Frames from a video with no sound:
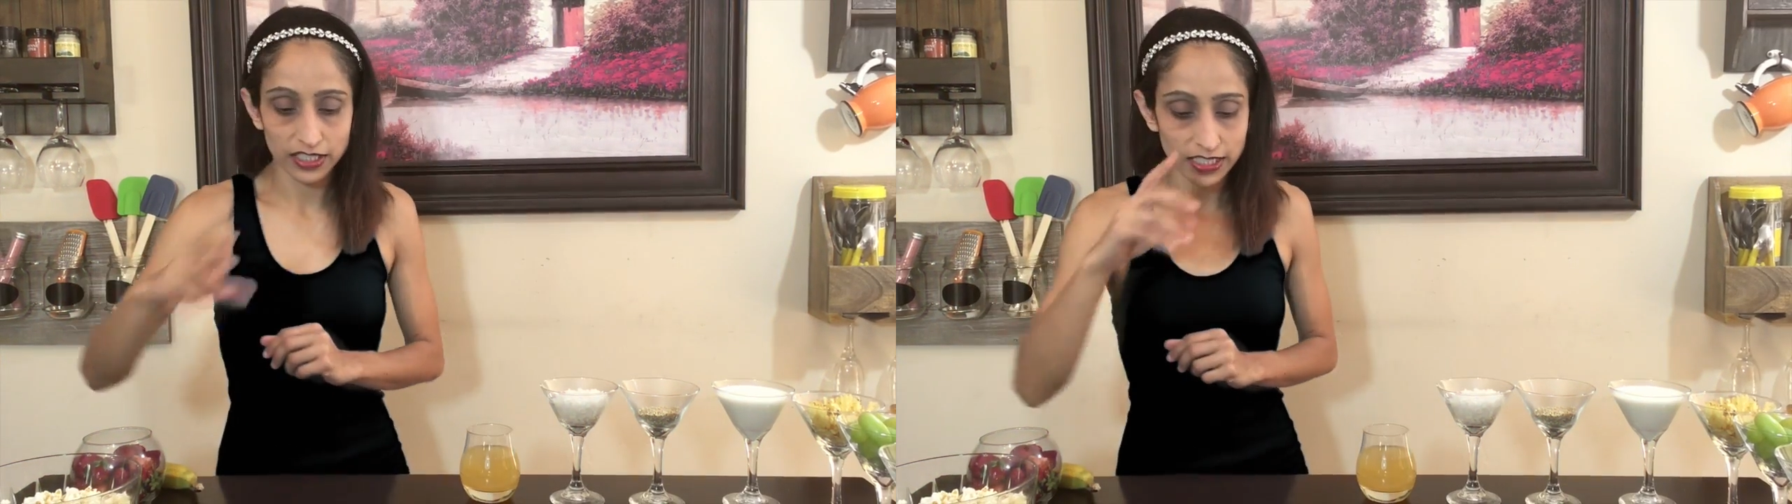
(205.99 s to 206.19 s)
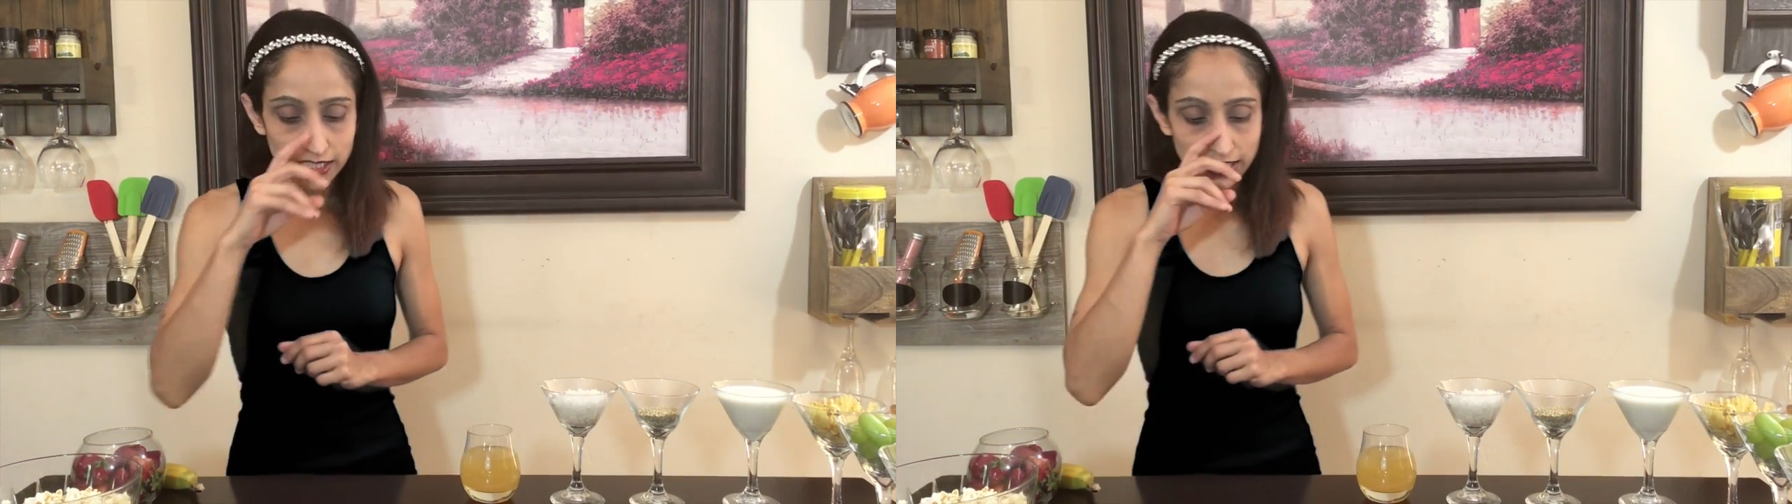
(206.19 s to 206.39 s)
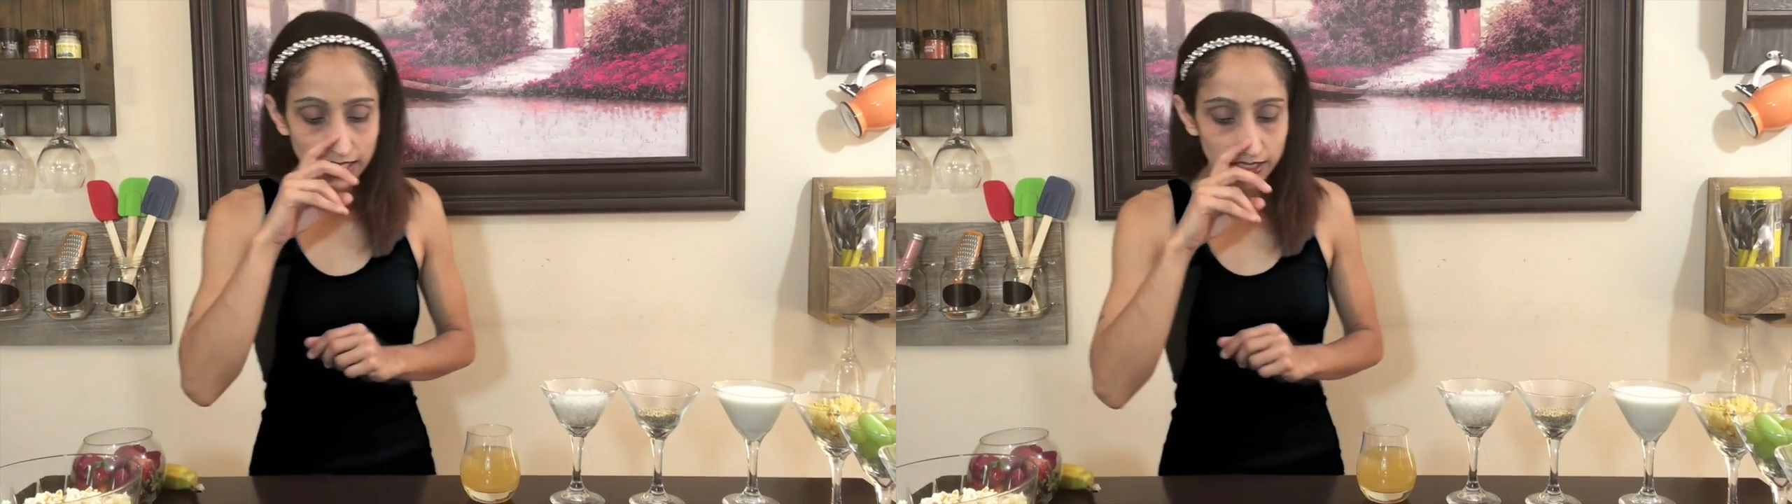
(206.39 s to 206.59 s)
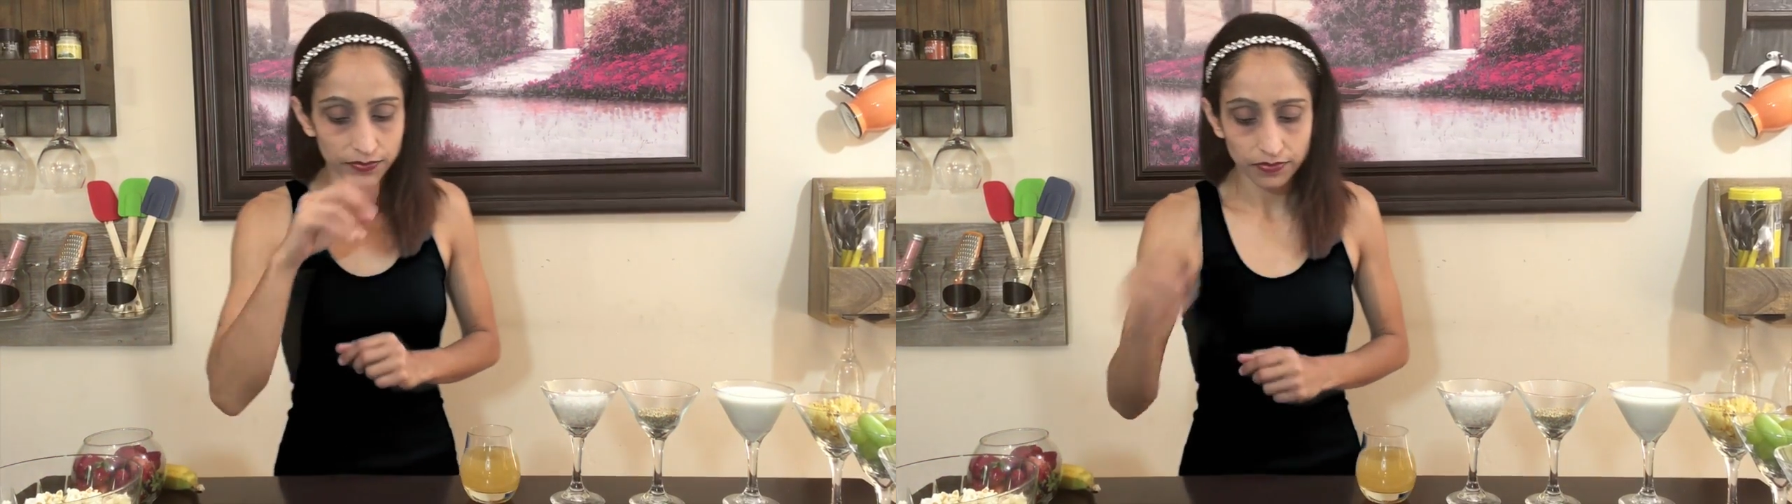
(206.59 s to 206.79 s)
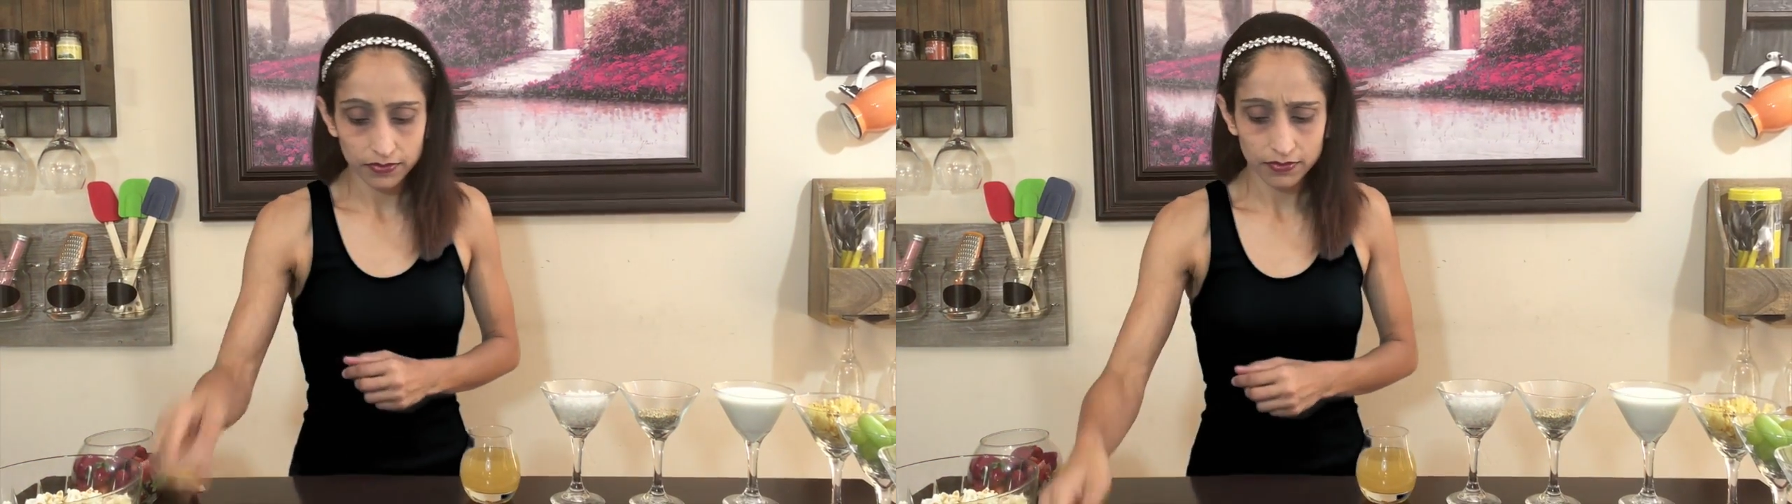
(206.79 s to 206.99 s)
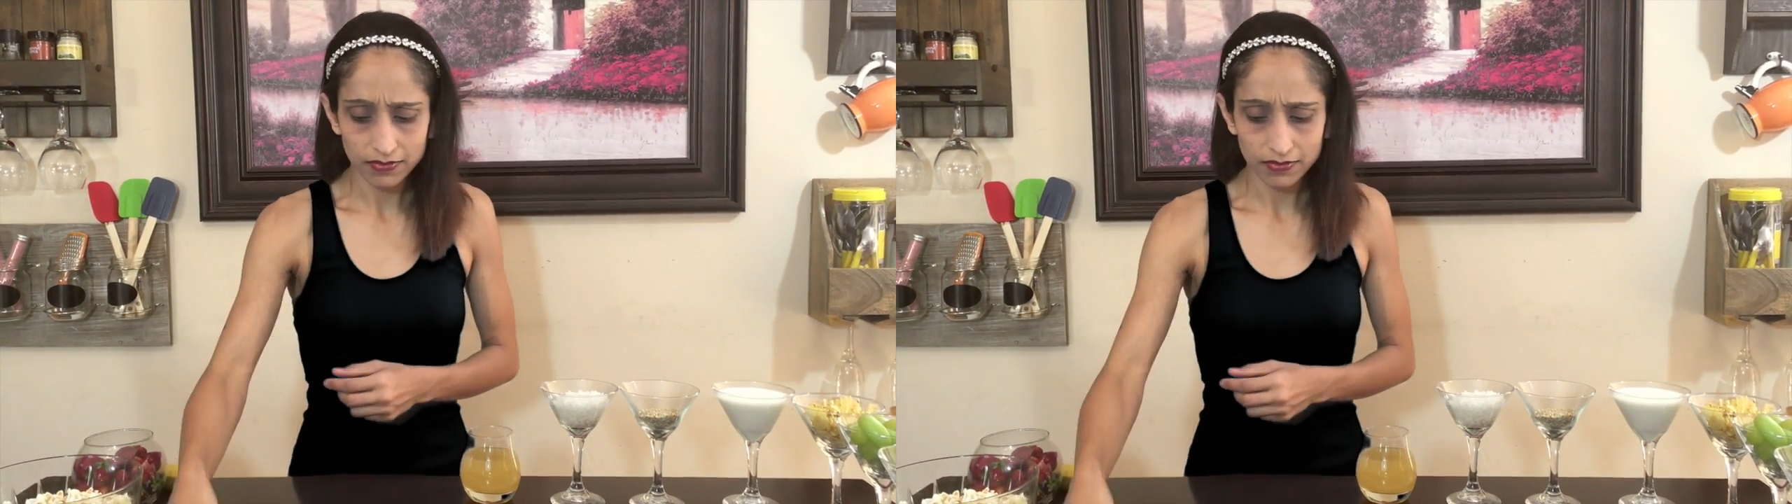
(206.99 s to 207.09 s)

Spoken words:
in just a second.